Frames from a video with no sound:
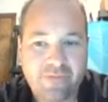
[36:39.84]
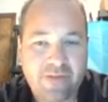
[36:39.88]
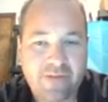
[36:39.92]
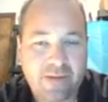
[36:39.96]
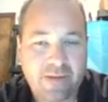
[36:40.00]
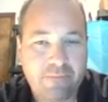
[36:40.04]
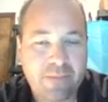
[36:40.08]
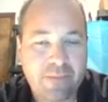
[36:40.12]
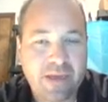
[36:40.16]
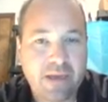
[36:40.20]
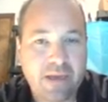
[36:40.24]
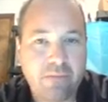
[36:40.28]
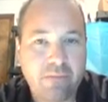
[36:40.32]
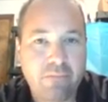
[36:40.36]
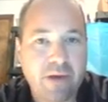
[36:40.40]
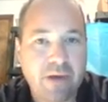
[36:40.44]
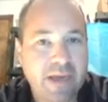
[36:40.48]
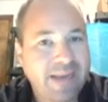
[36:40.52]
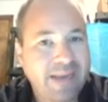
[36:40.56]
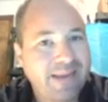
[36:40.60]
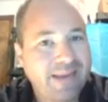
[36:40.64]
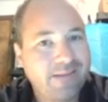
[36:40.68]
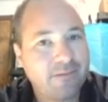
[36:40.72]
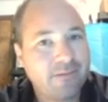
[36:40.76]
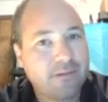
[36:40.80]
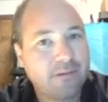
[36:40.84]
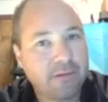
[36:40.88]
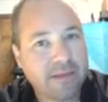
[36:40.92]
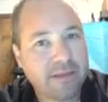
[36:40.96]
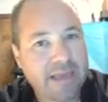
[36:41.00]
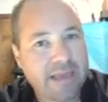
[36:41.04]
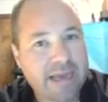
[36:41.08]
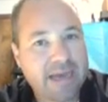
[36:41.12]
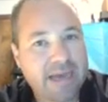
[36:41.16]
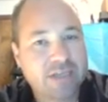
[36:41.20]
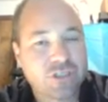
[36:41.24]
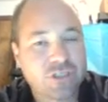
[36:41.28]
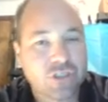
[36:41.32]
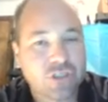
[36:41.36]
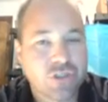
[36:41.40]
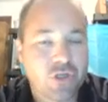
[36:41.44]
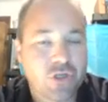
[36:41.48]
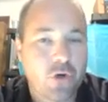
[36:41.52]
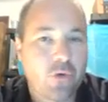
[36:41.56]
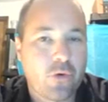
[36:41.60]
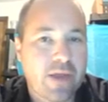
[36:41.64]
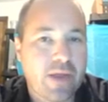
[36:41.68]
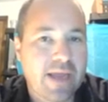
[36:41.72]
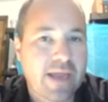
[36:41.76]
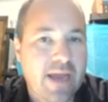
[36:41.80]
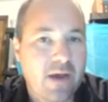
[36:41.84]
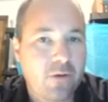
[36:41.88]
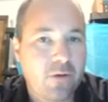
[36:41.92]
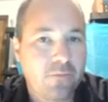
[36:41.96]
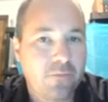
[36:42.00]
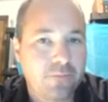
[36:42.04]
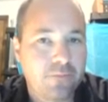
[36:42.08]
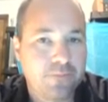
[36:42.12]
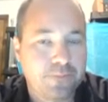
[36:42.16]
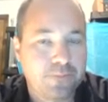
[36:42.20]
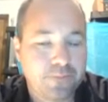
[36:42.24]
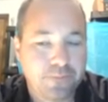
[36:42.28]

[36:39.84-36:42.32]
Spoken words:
I paid money, cash is going out.